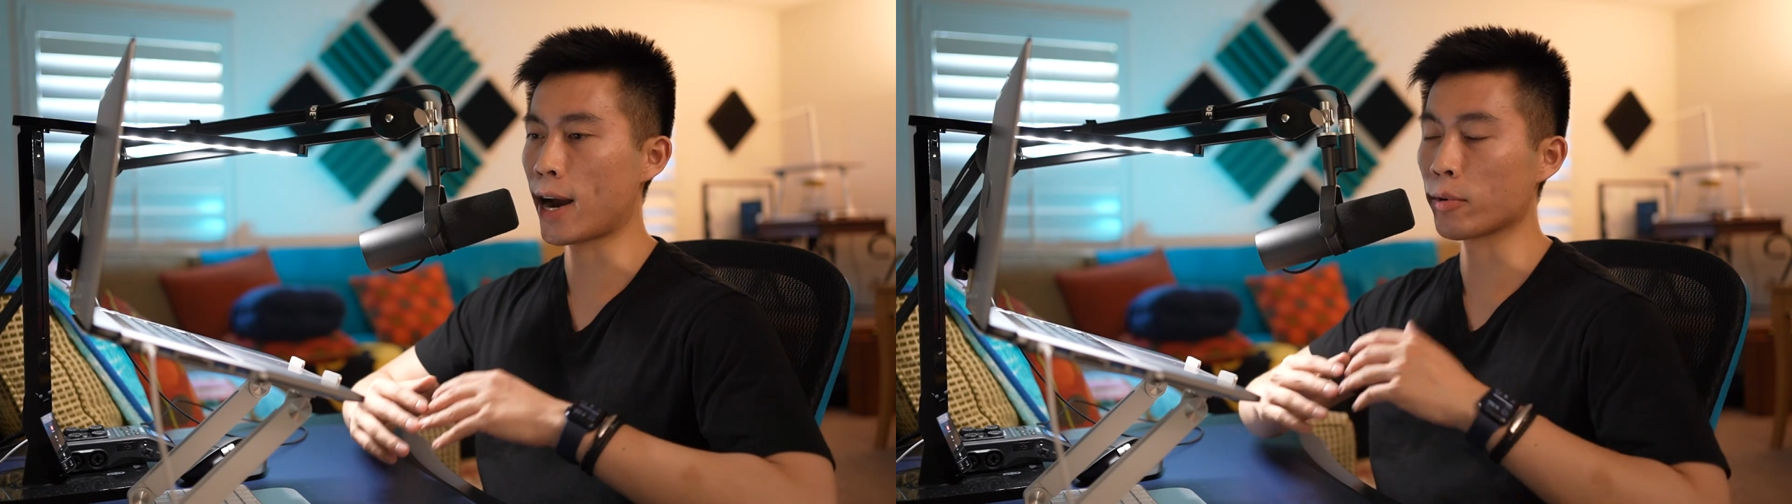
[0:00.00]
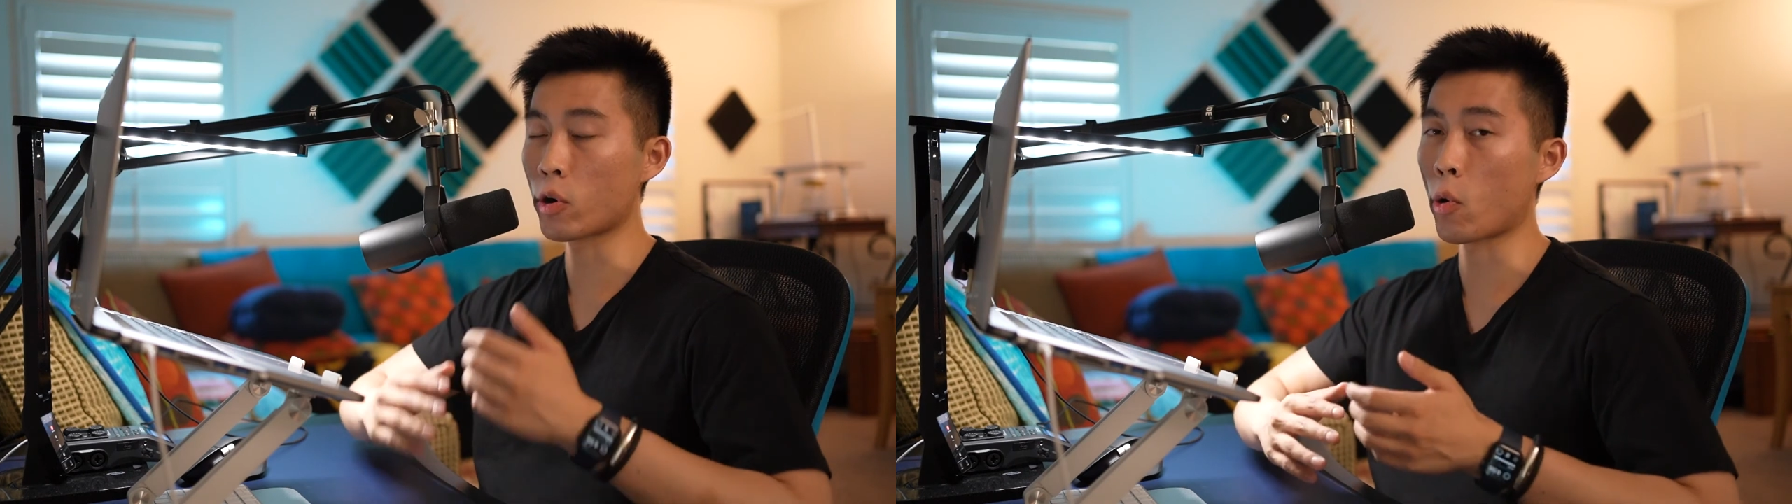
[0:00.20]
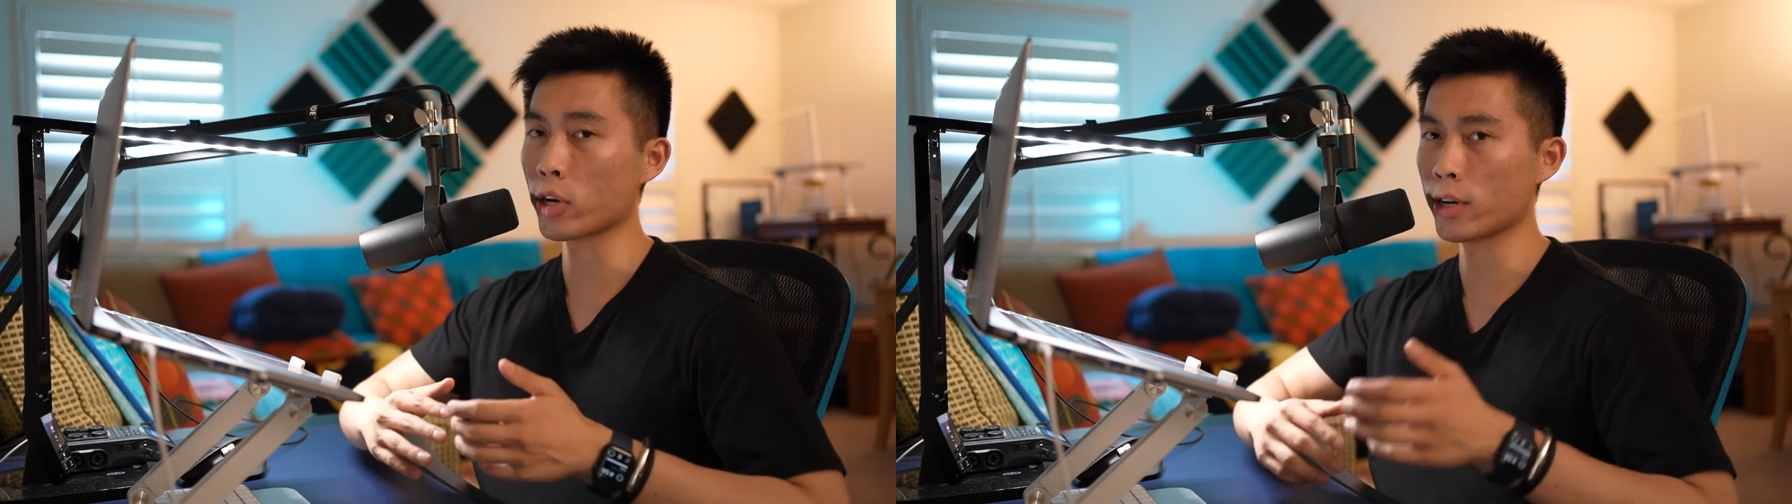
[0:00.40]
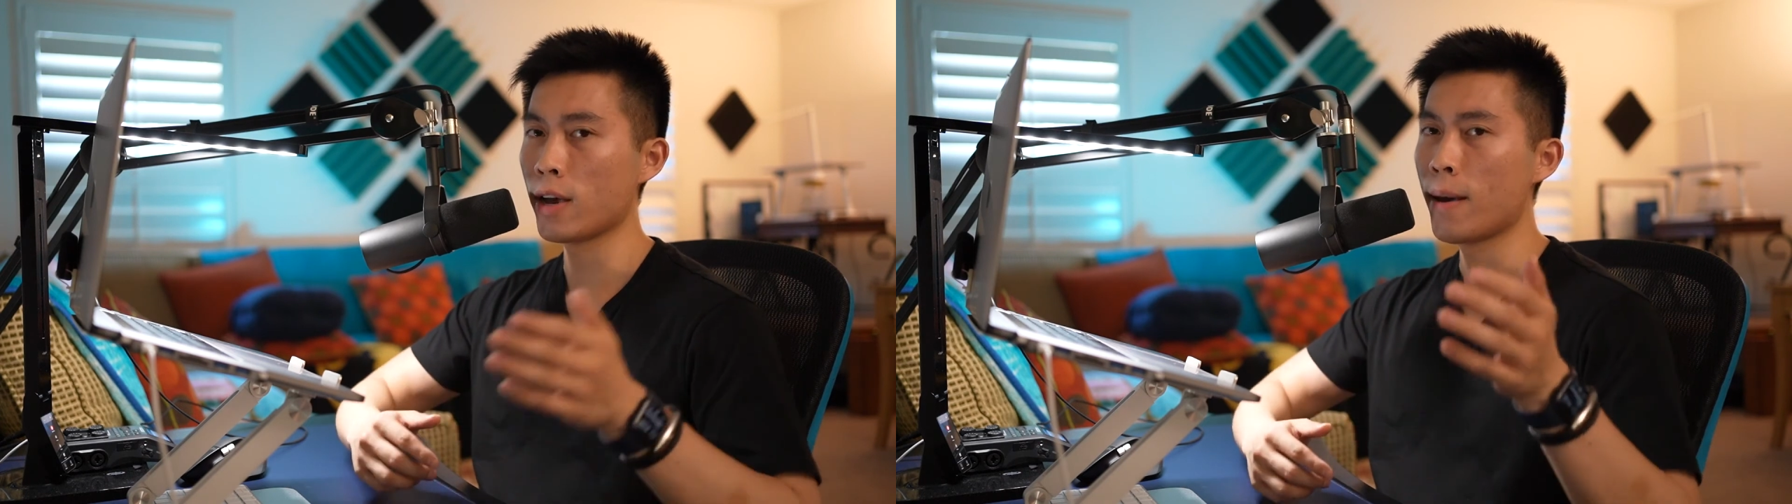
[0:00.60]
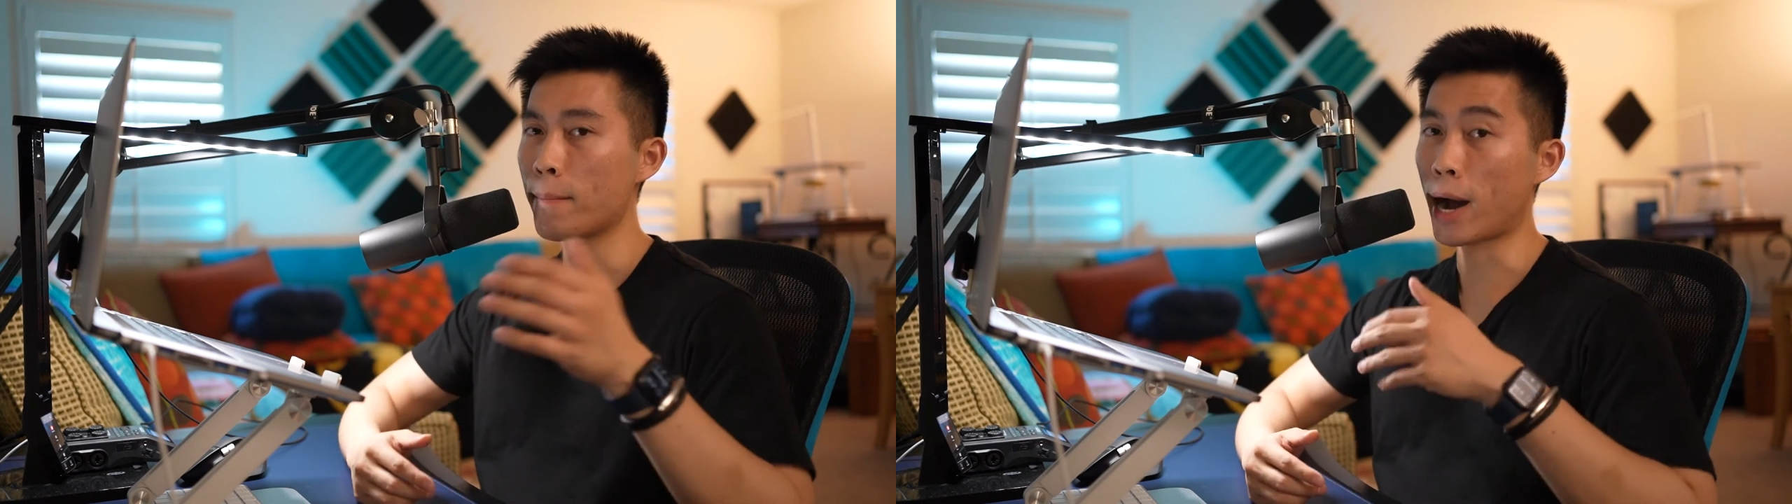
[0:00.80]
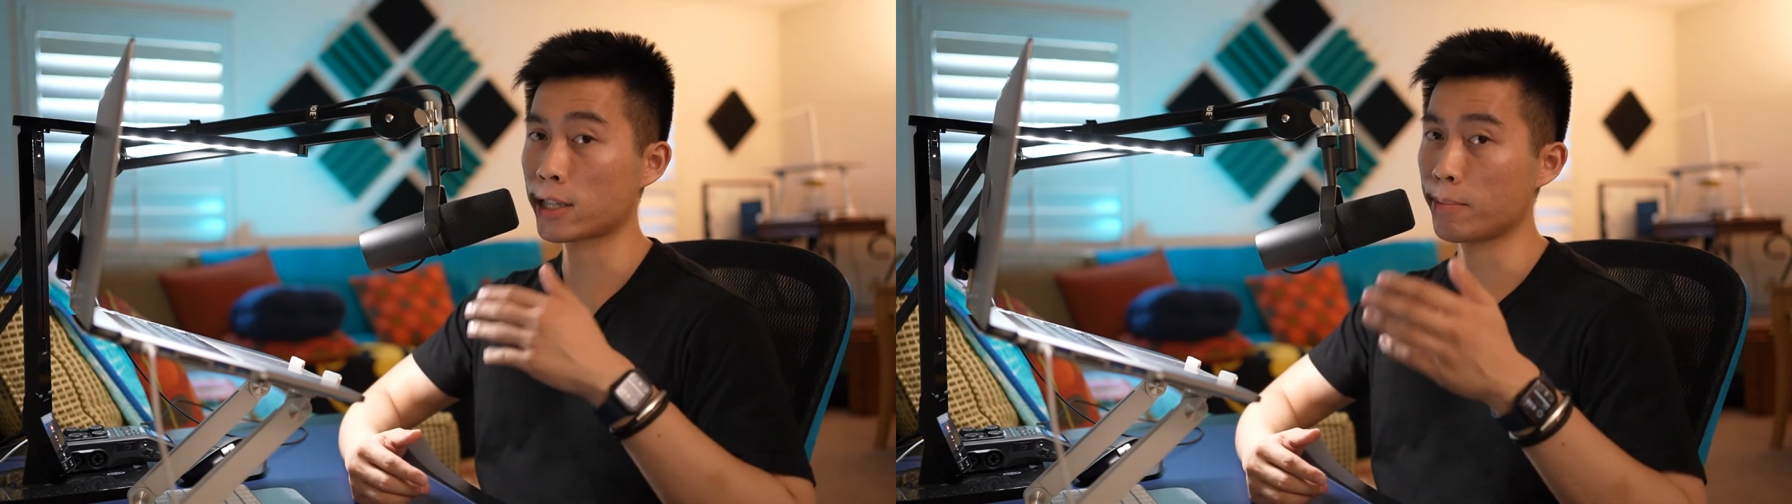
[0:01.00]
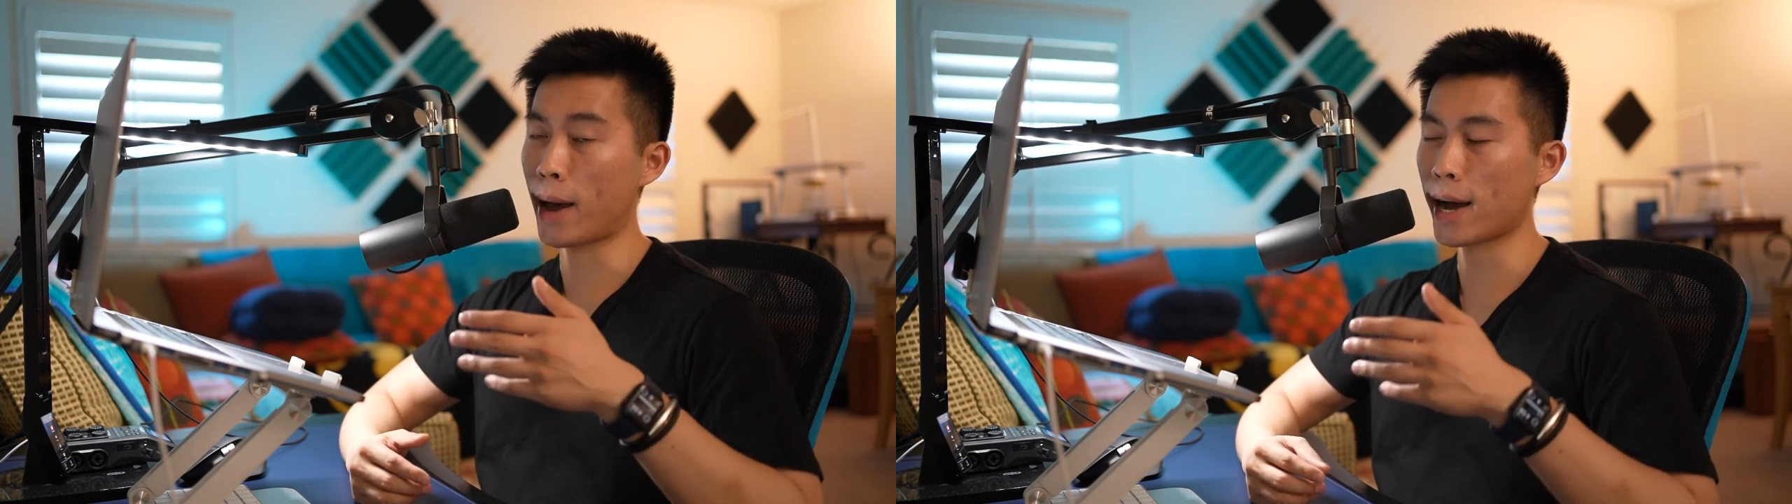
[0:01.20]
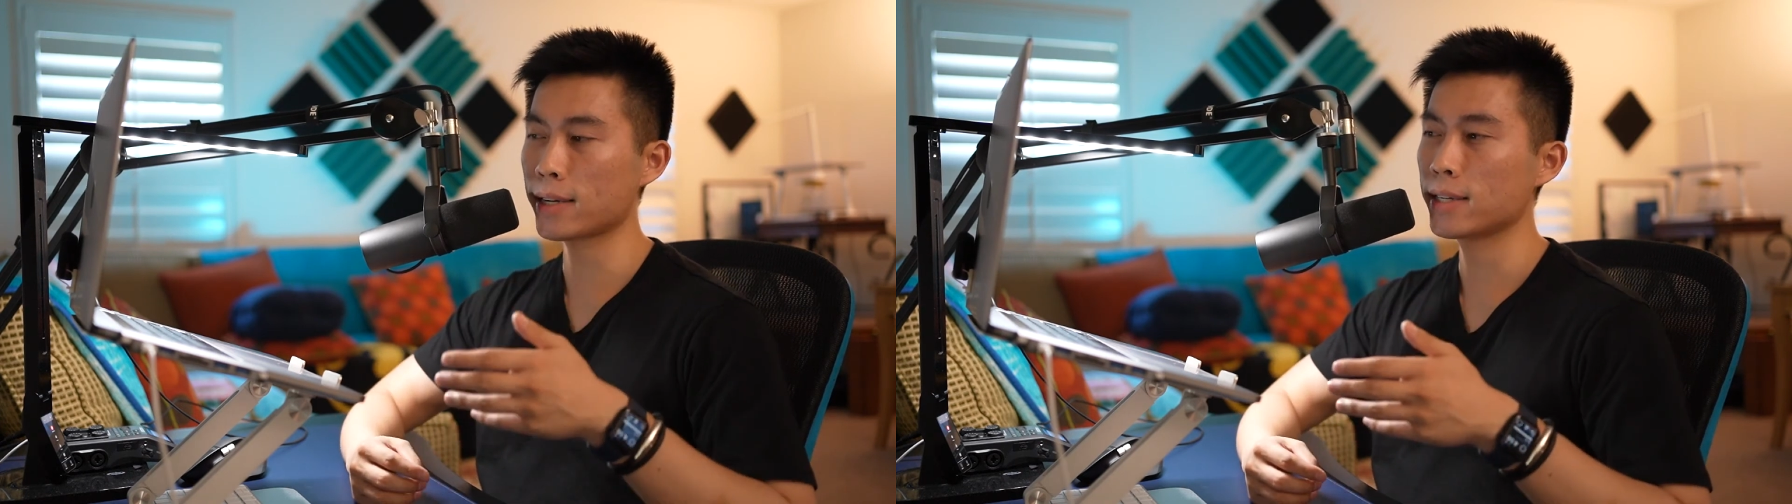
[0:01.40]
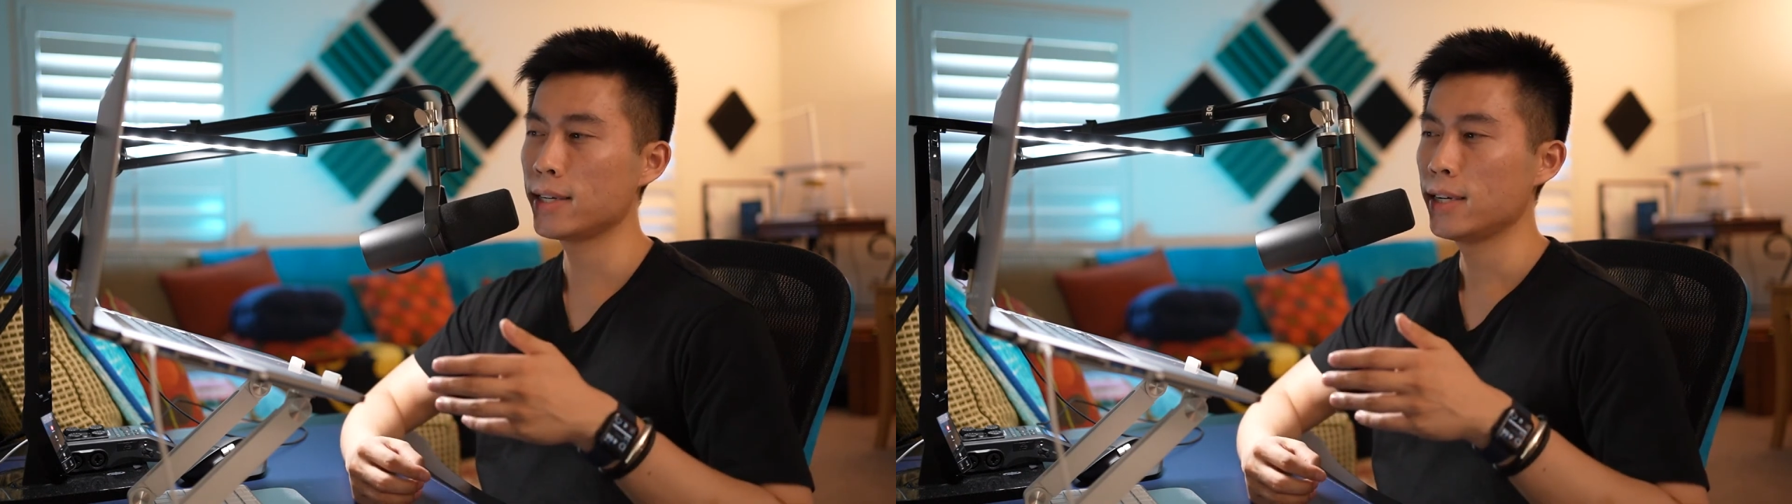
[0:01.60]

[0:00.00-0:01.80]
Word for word: I recorded back to back